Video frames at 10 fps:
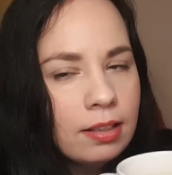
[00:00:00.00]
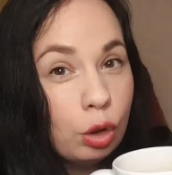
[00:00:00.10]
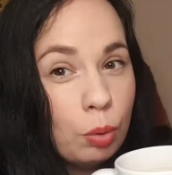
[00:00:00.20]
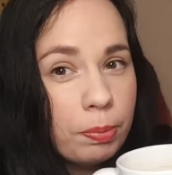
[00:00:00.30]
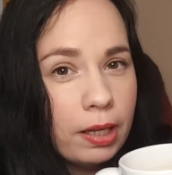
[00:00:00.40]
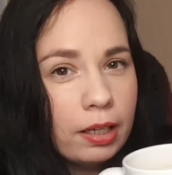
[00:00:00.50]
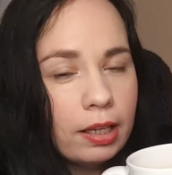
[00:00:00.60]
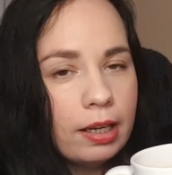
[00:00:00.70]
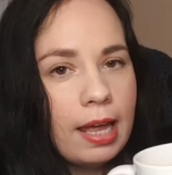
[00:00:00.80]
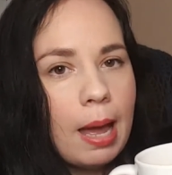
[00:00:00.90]
looping
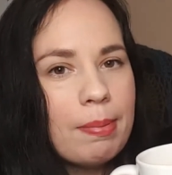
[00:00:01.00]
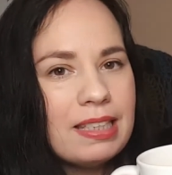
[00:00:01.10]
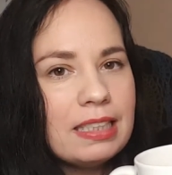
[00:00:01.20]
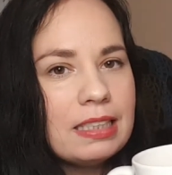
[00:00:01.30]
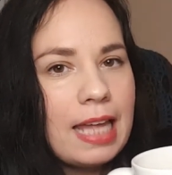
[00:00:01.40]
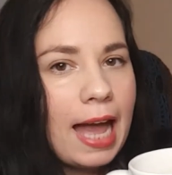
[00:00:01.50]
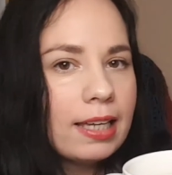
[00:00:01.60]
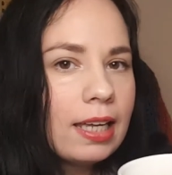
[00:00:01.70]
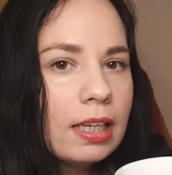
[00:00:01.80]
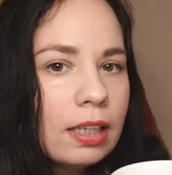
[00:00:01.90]
and habit
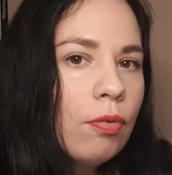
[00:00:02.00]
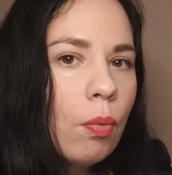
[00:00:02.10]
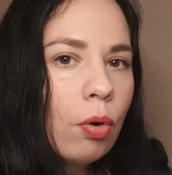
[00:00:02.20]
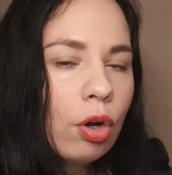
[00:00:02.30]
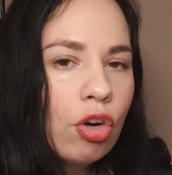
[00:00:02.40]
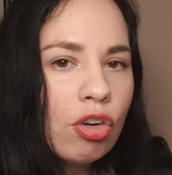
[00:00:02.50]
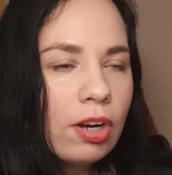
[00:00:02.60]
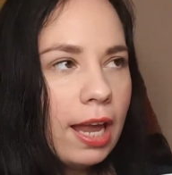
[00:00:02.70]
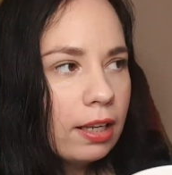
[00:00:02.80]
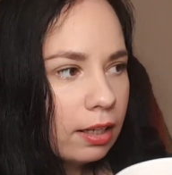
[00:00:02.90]
stacking for
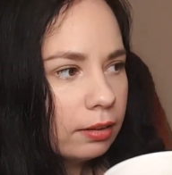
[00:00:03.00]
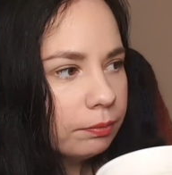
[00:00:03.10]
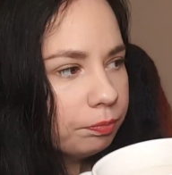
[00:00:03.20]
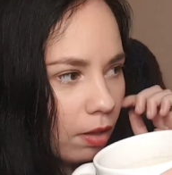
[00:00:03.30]
creating